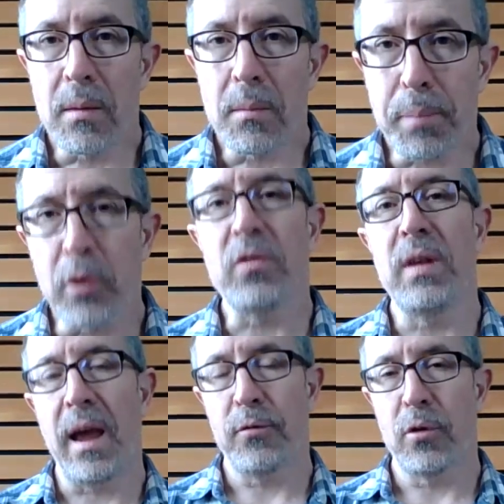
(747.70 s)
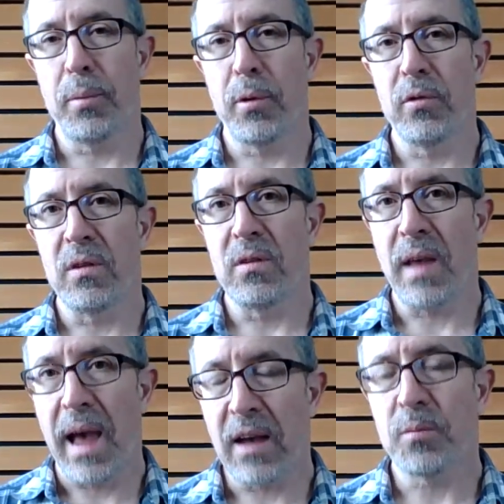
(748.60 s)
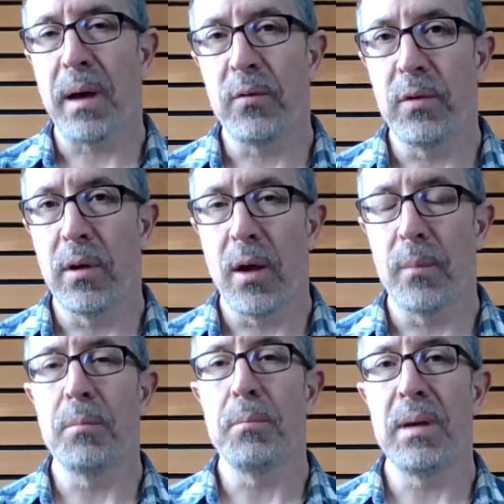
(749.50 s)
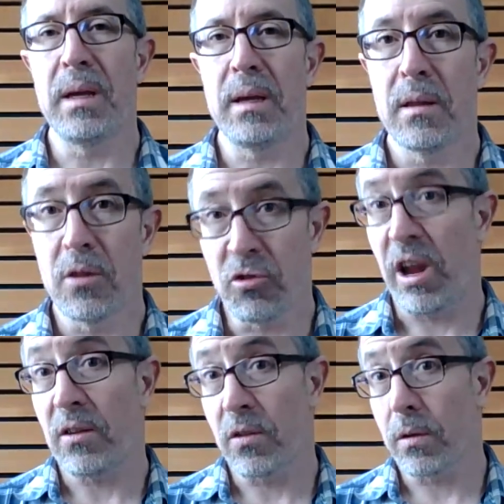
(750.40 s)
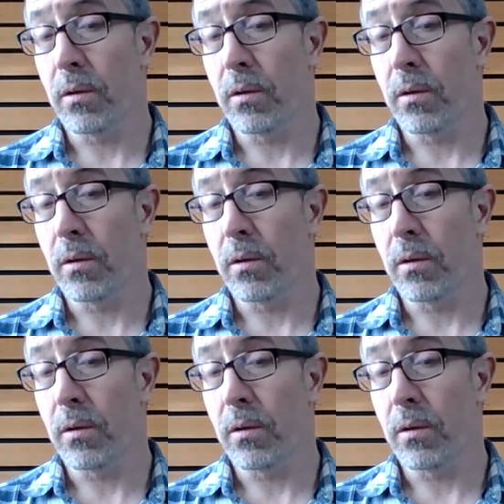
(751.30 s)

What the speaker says: person after person is asked by Wilhelm to be the chancellor,